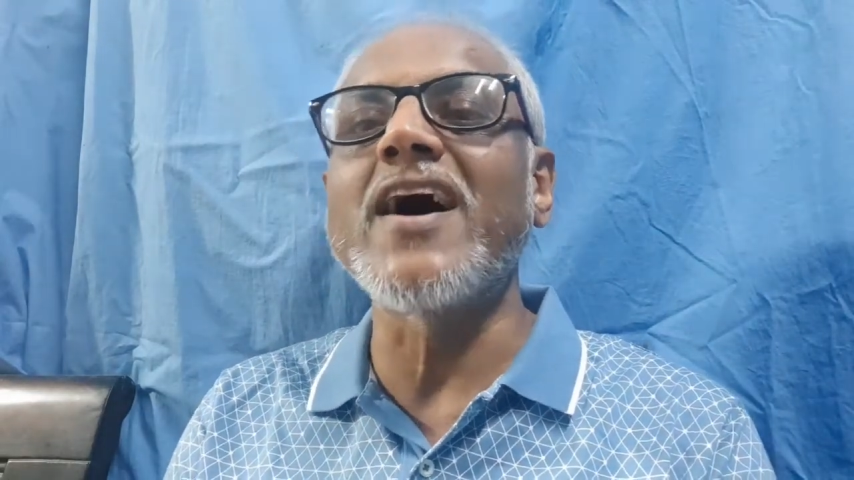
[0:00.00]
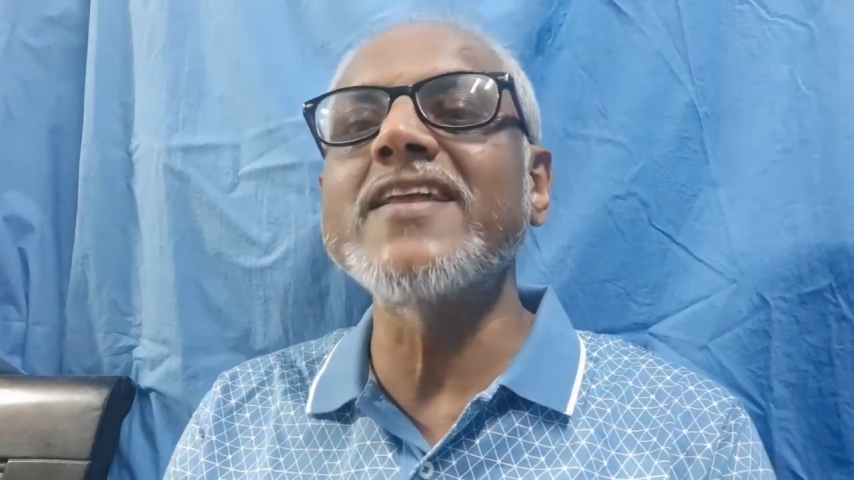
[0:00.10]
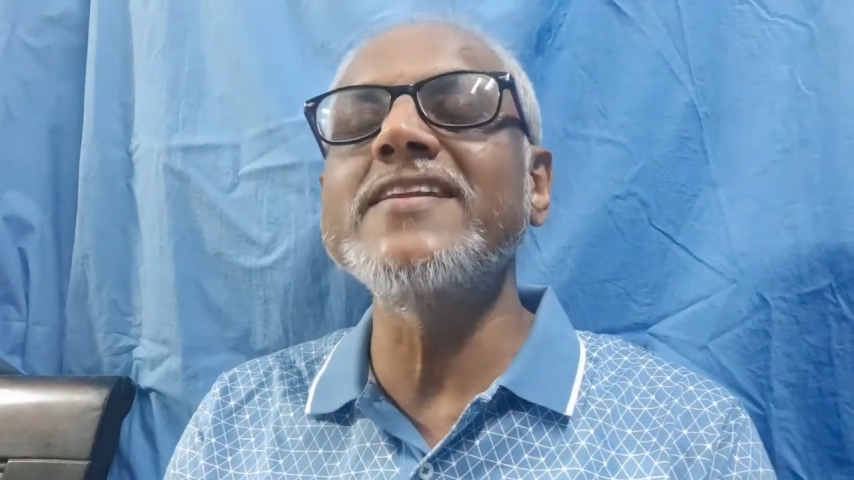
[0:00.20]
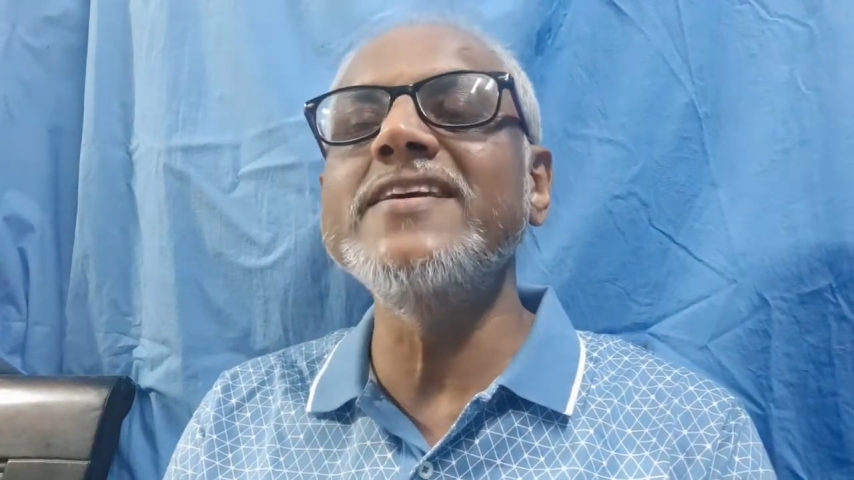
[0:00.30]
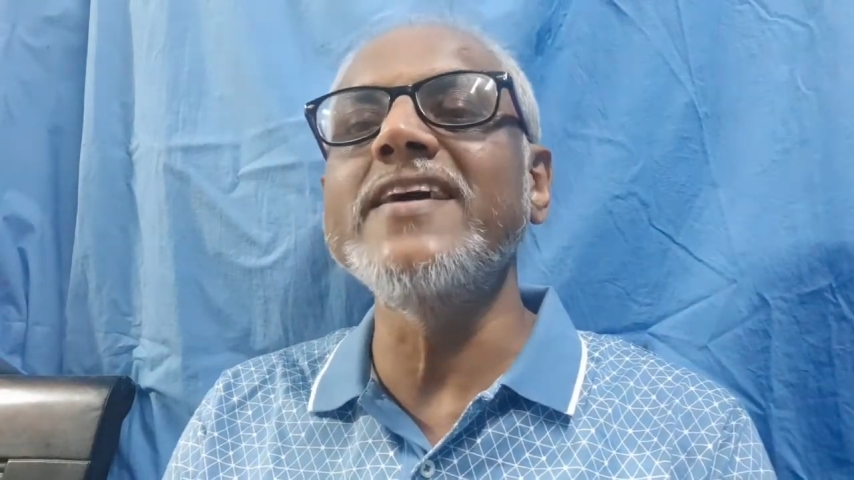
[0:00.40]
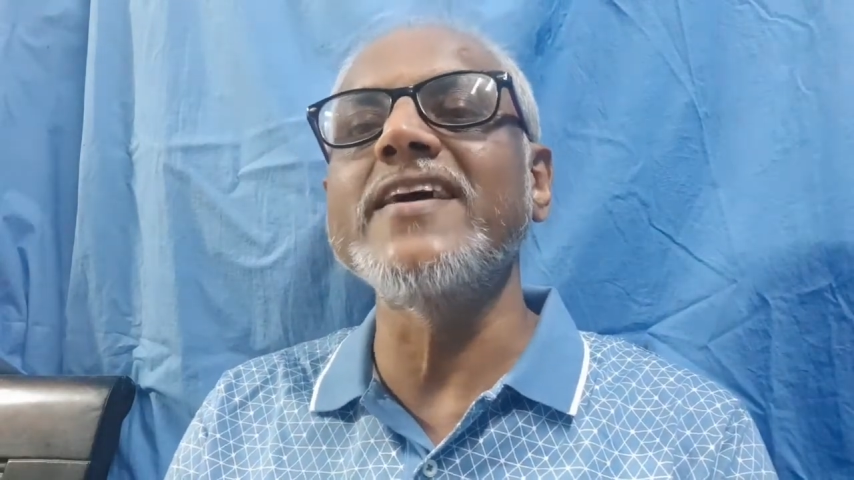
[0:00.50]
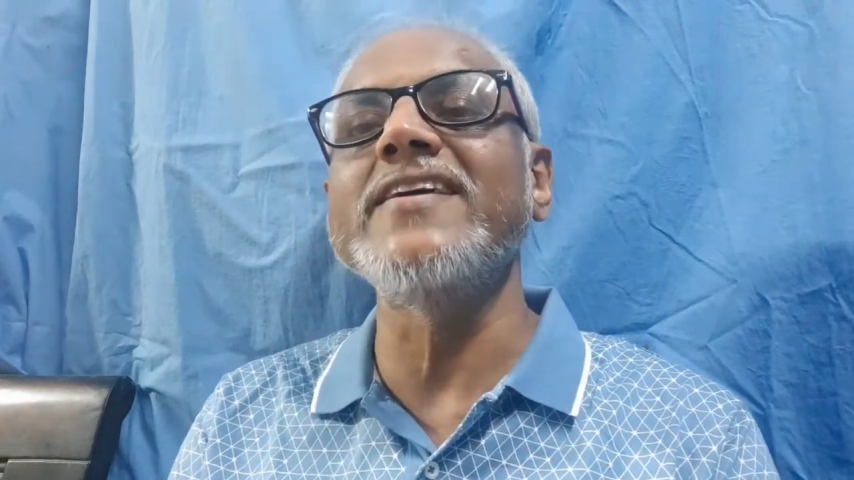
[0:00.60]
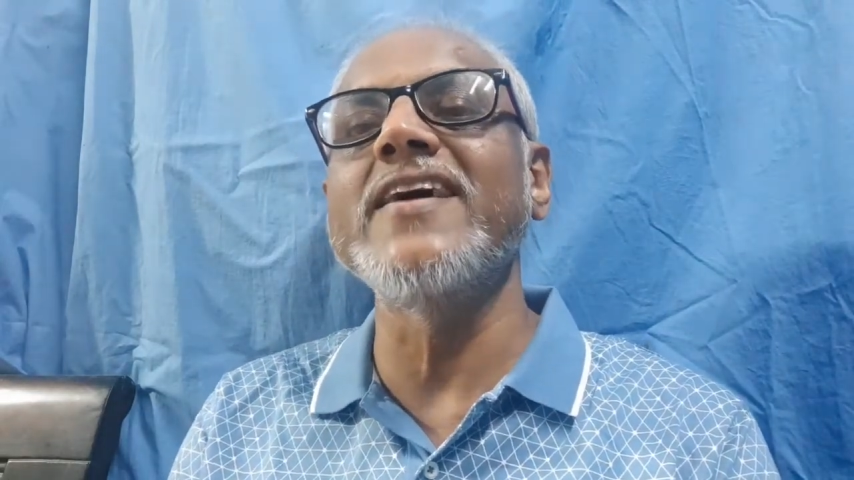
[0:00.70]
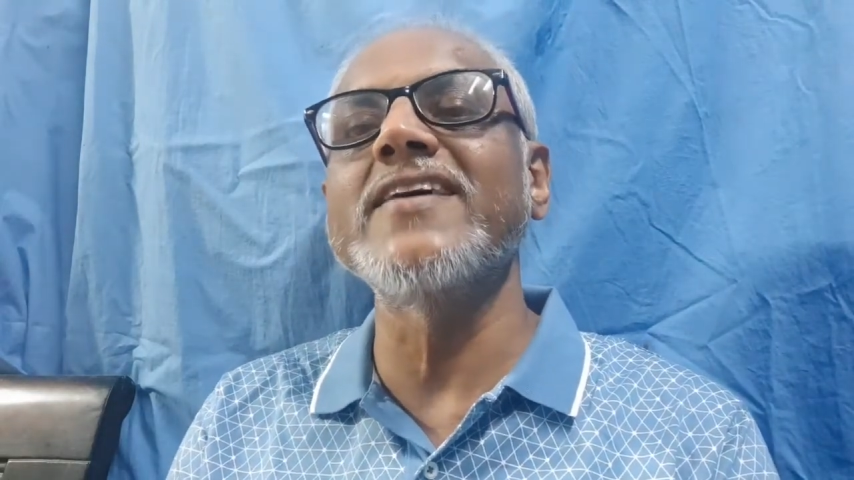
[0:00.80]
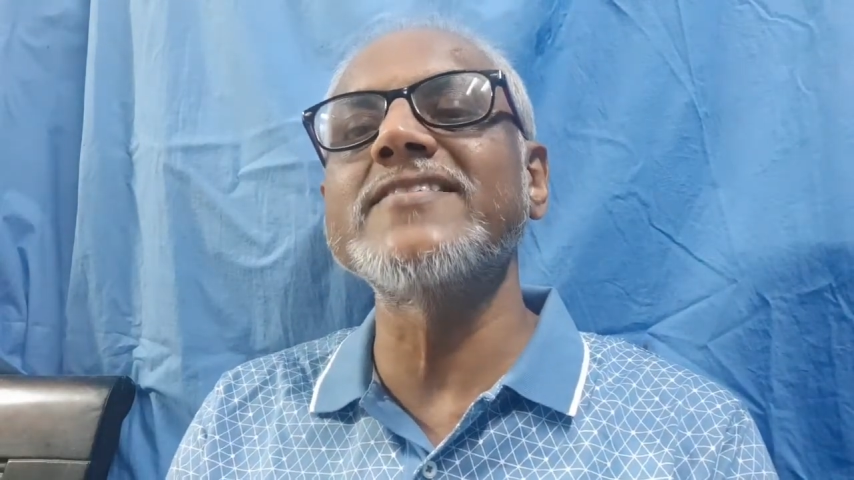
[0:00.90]
are the
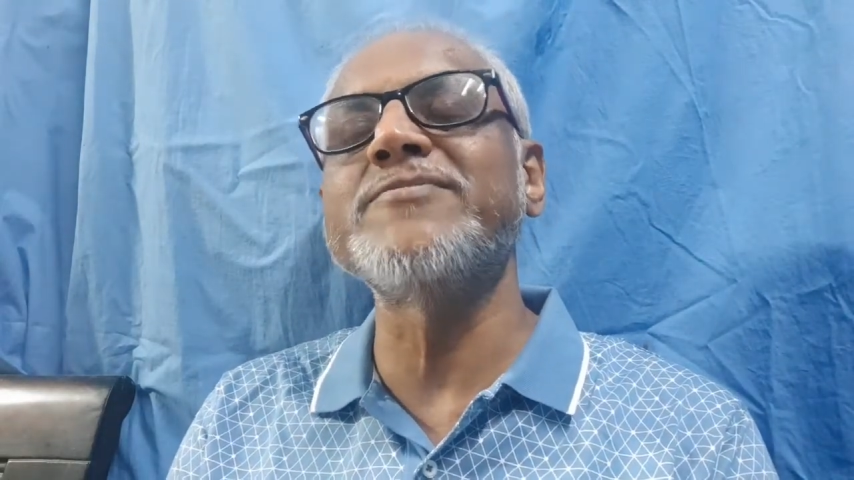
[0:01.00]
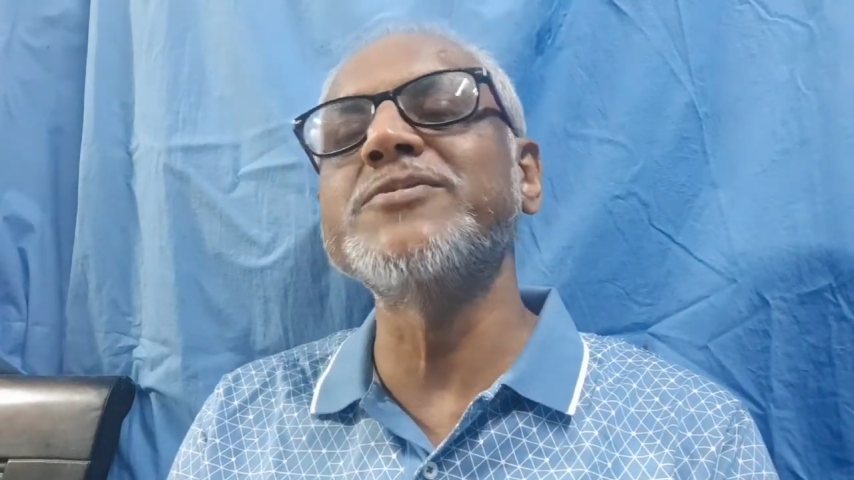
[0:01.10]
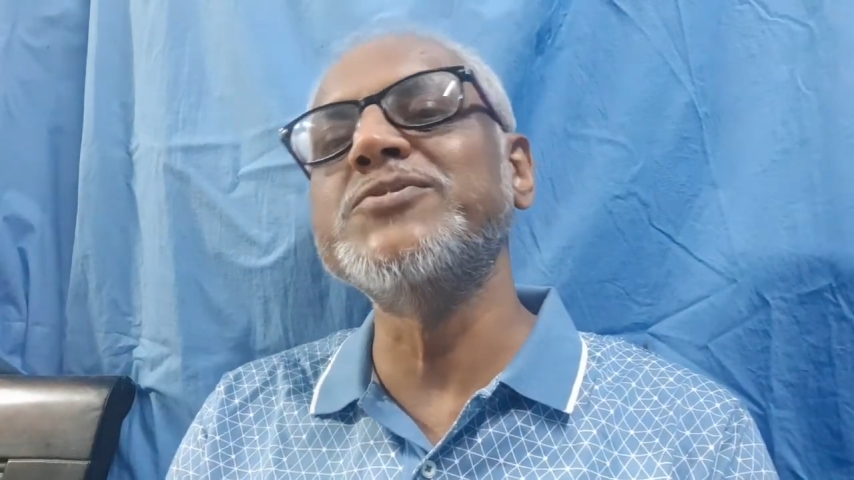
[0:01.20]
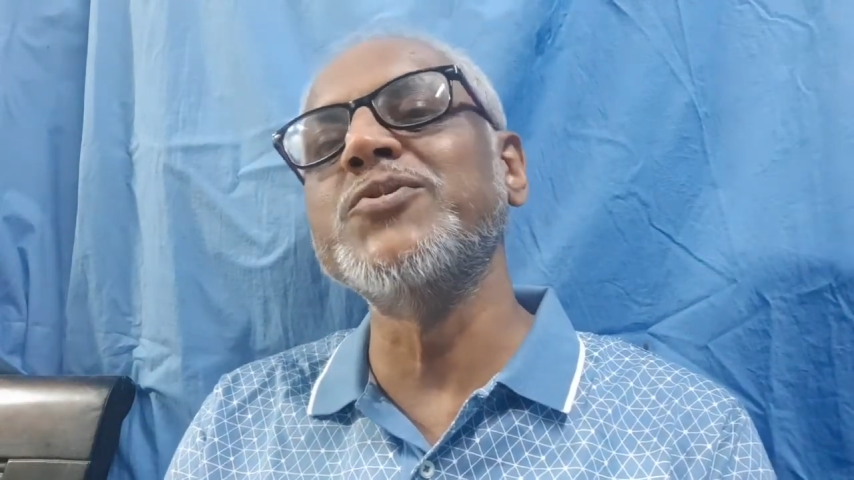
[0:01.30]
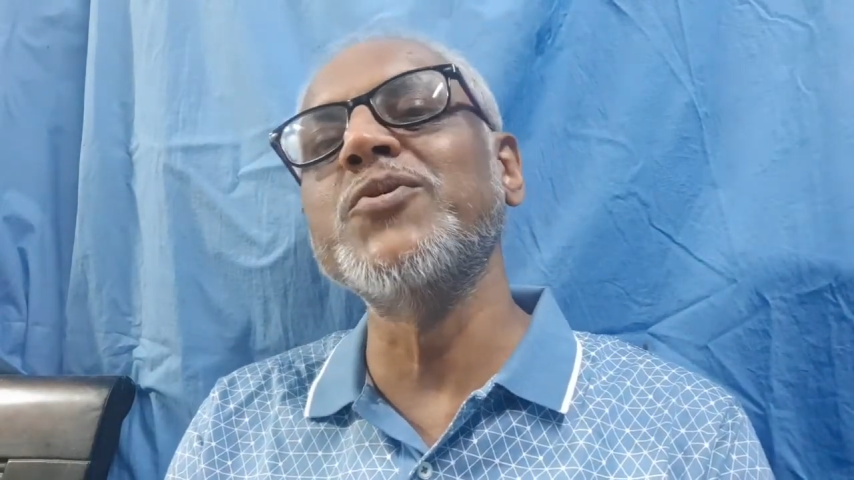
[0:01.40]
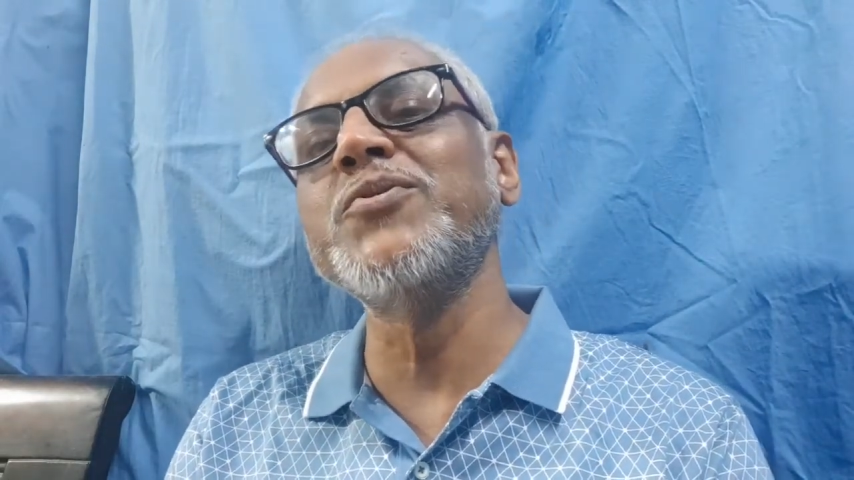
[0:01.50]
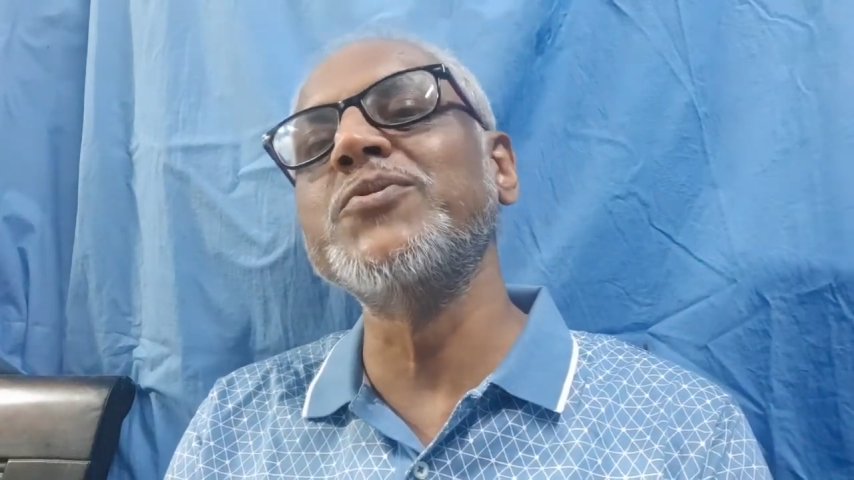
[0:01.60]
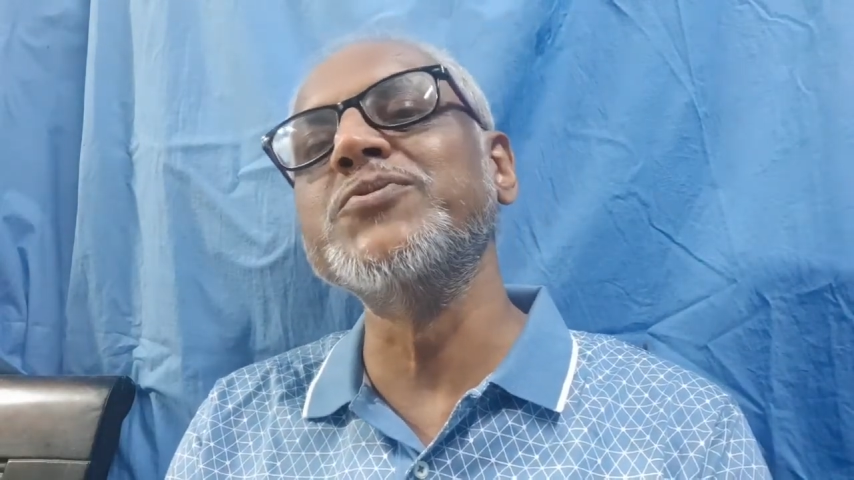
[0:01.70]
areas if you don't